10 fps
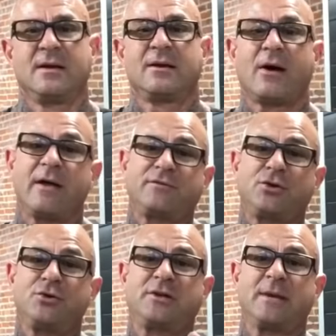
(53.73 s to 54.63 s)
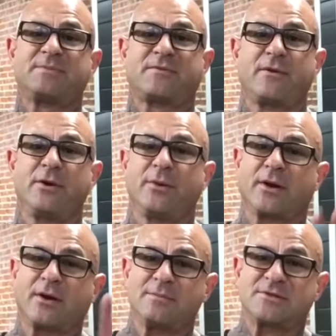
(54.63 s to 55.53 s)
Now, I have two tips for you when
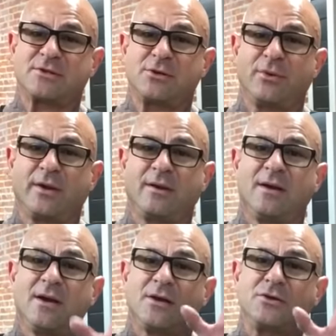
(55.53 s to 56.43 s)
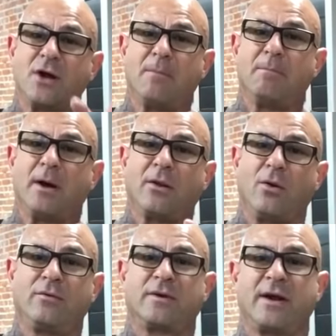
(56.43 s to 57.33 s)
it comes to doing dumbbell
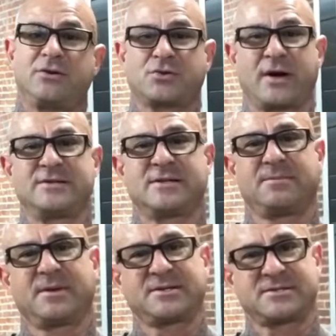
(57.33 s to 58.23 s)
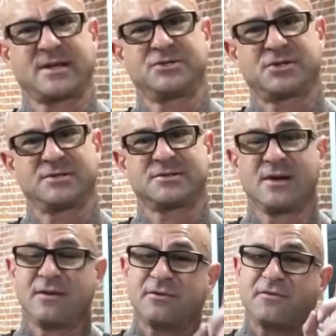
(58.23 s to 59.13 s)
overhead tricep extensions.
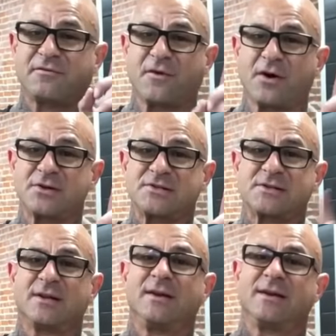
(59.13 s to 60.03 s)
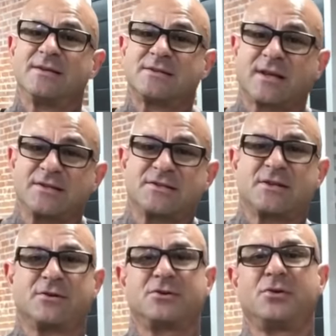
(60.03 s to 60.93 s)
The first is to
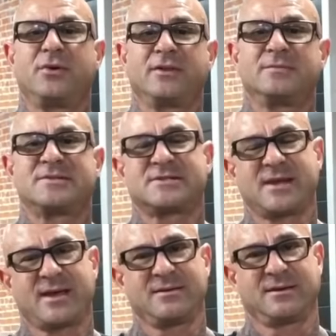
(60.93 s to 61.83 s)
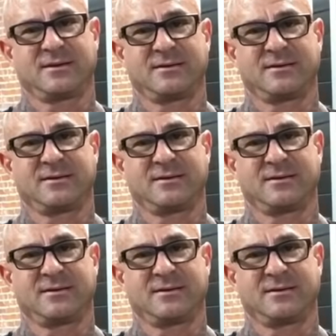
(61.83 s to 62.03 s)
consider doing them standing.